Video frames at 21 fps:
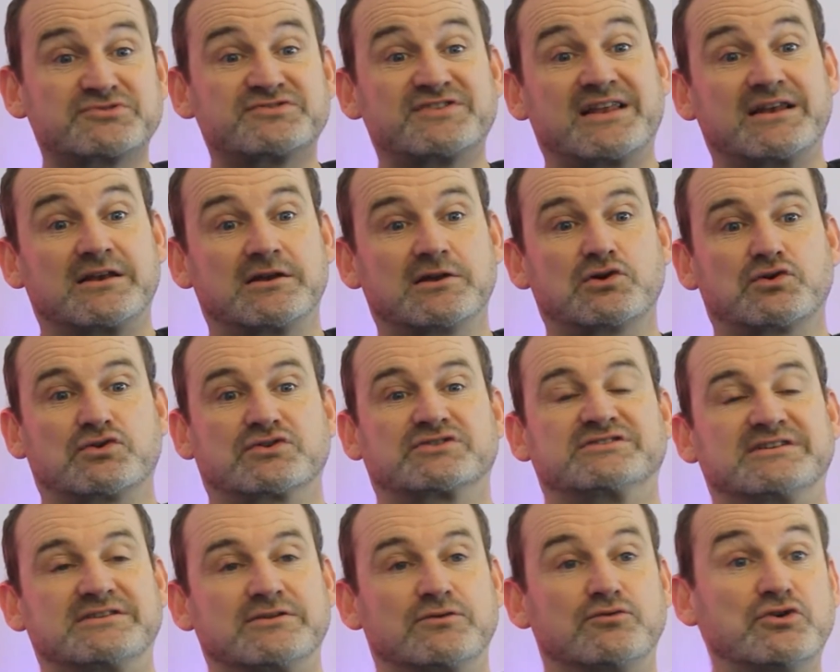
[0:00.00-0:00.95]
then locked
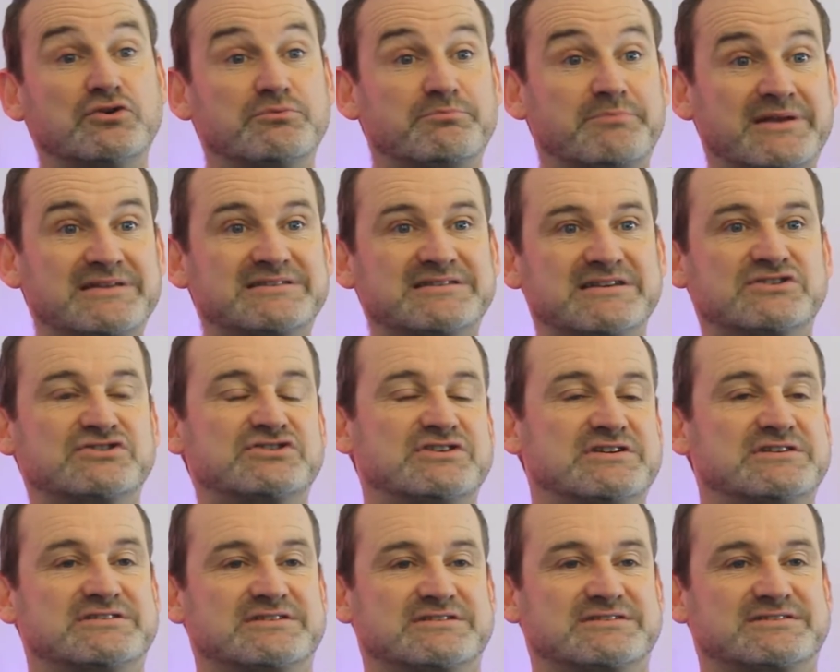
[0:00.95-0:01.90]
in the room meeting
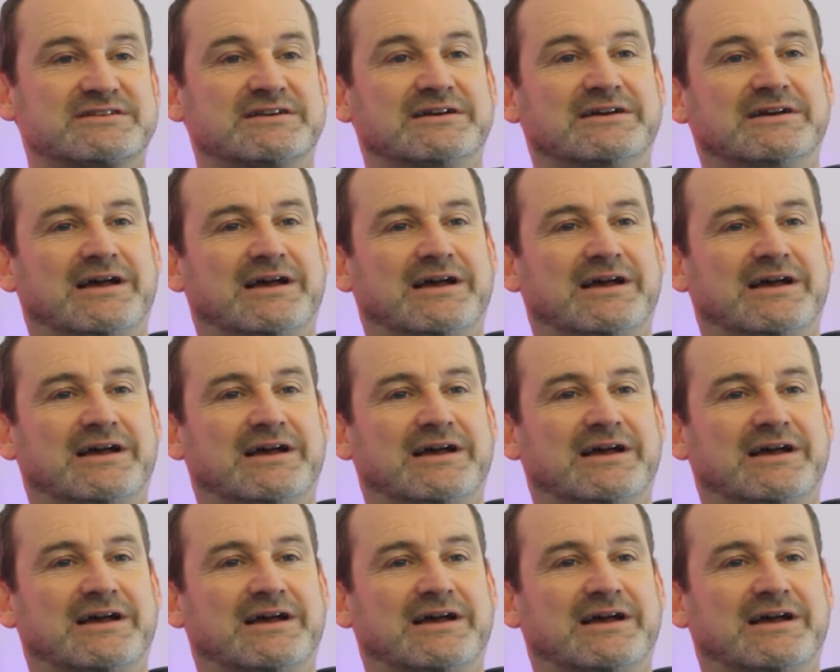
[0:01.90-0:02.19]
Jesus,